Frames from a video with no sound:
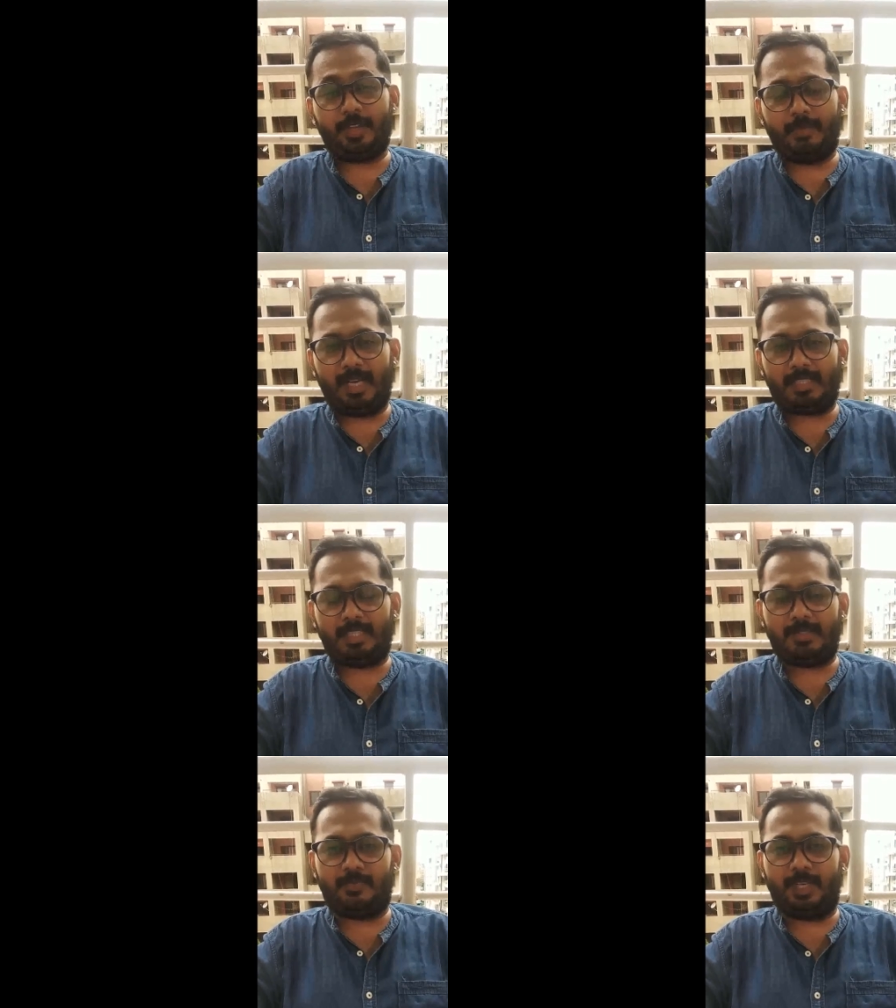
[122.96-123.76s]
doing
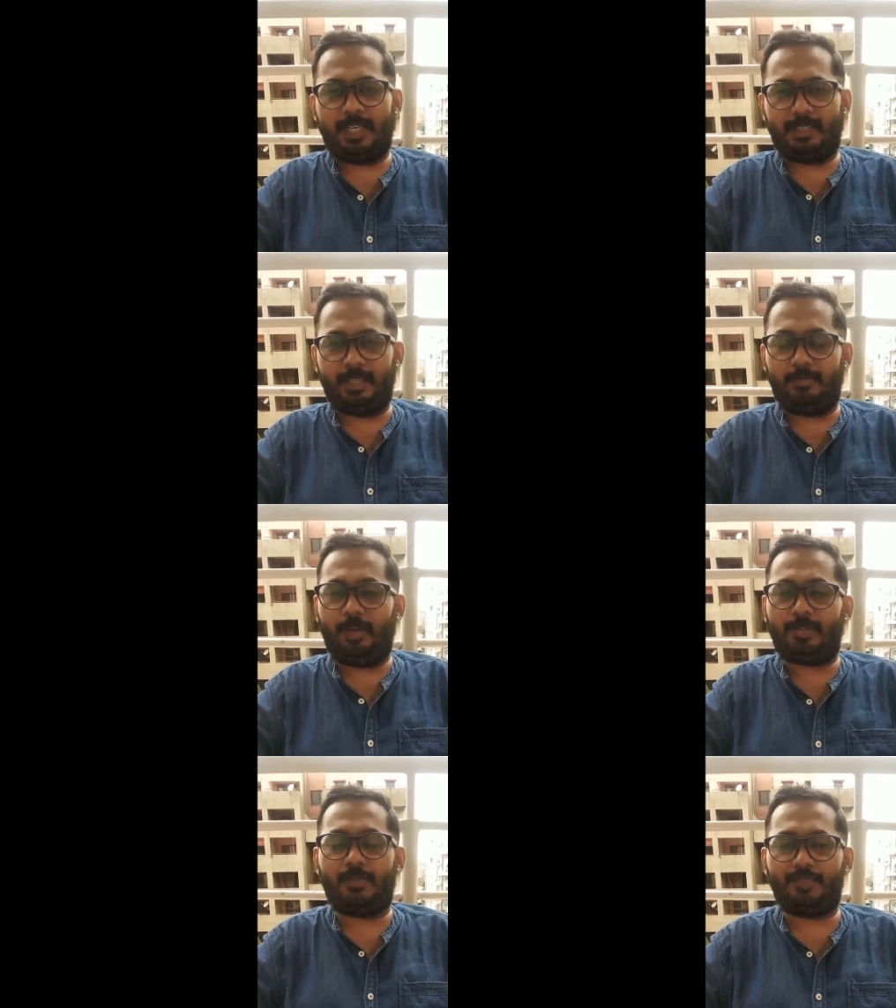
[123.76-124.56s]
masters will get them
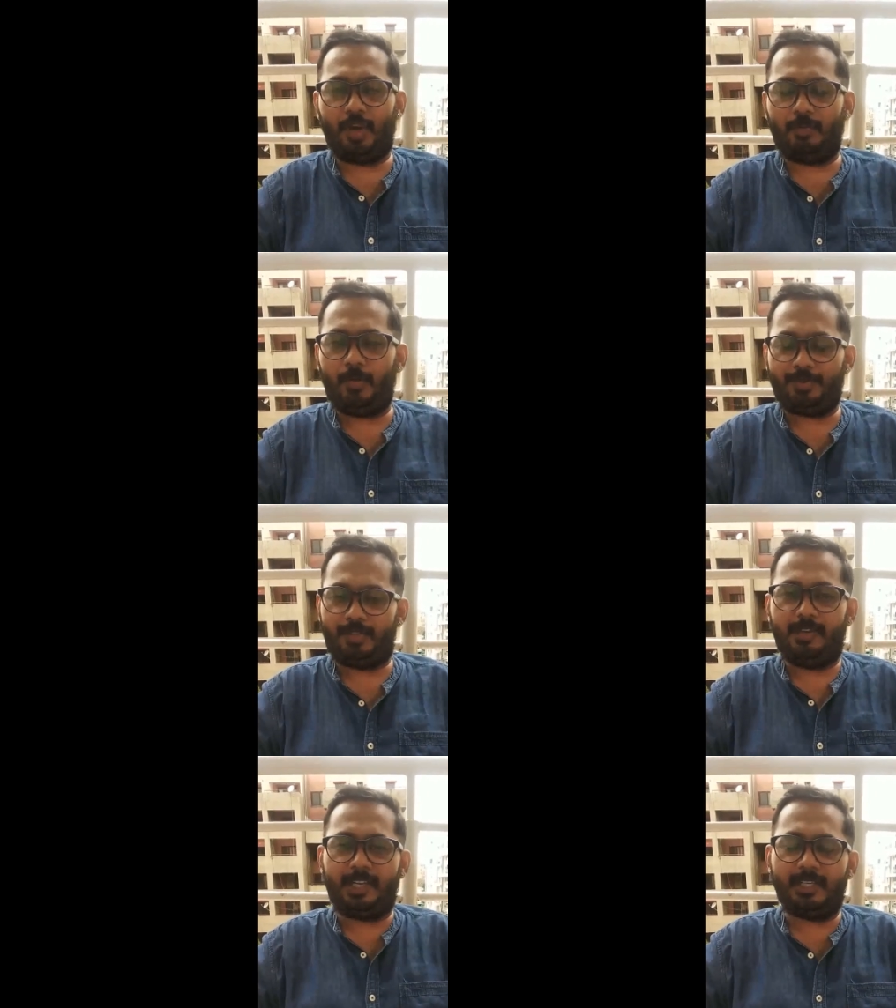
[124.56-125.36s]
lots of job
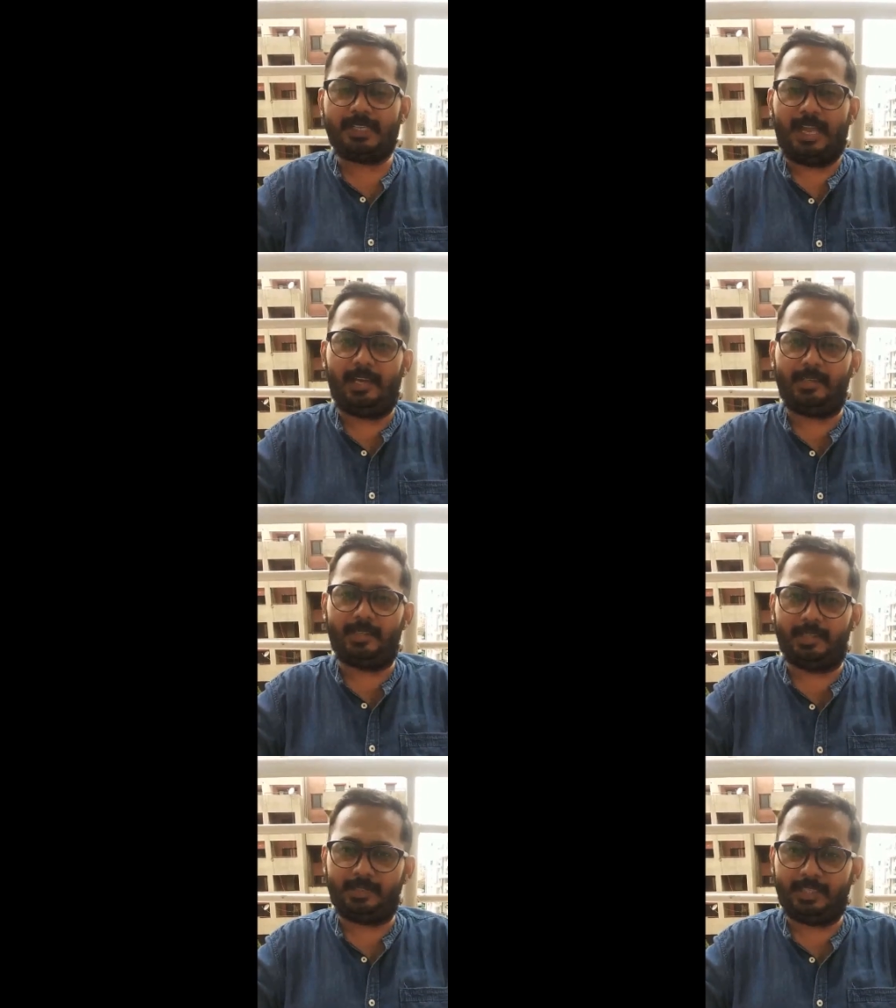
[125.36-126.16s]
opportunities,
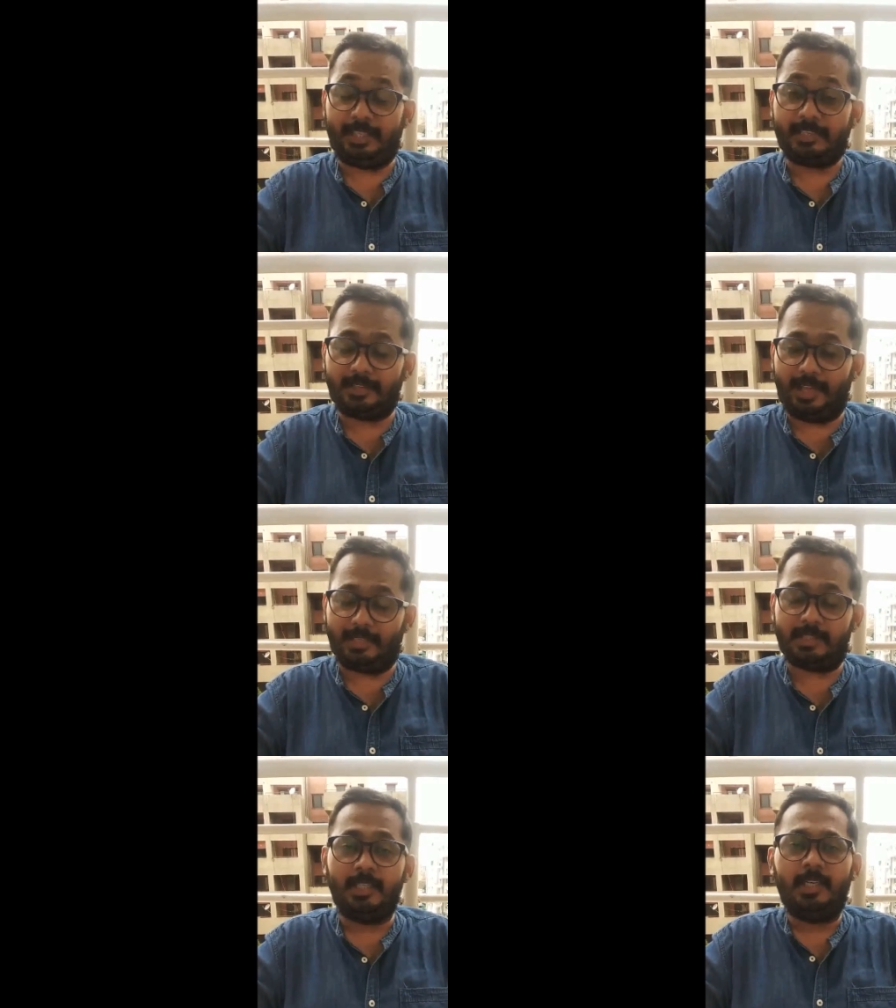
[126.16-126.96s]
and they think
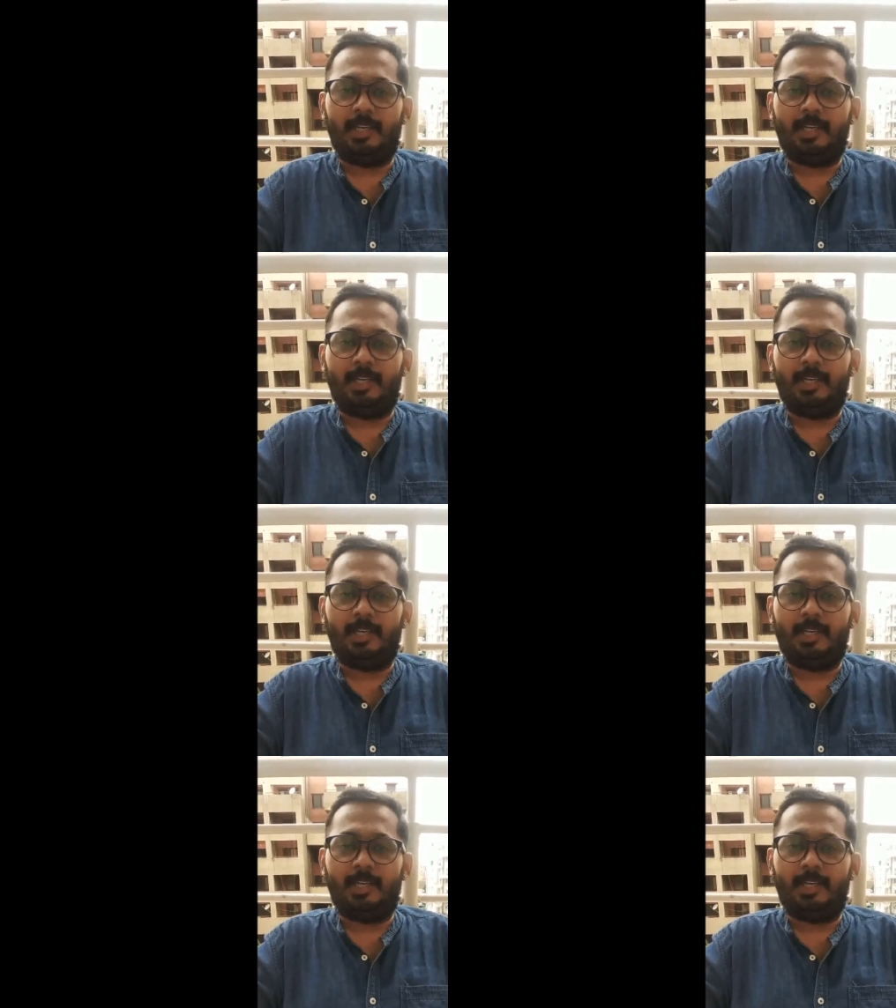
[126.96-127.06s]
that